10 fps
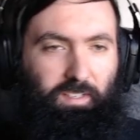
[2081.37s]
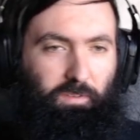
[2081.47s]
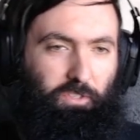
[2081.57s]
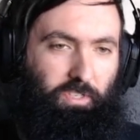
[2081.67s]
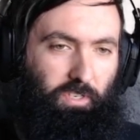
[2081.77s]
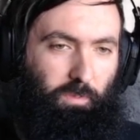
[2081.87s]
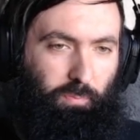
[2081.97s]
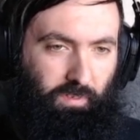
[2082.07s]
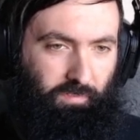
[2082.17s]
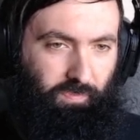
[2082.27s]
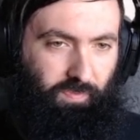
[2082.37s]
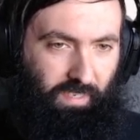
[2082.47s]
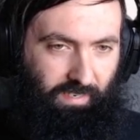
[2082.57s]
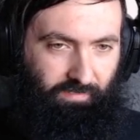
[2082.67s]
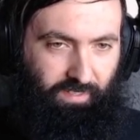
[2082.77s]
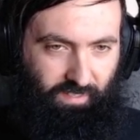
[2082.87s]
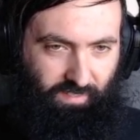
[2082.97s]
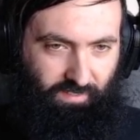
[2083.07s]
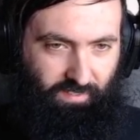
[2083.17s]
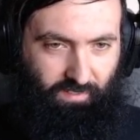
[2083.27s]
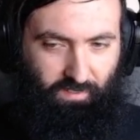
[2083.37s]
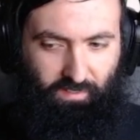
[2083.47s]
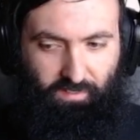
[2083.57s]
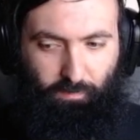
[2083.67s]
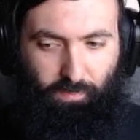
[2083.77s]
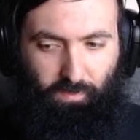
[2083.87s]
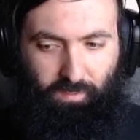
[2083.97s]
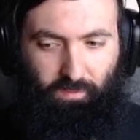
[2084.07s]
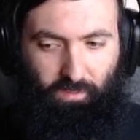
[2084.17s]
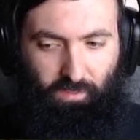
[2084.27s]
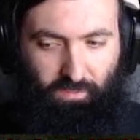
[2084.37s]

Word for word: It's 2.5k, so that's a pretty large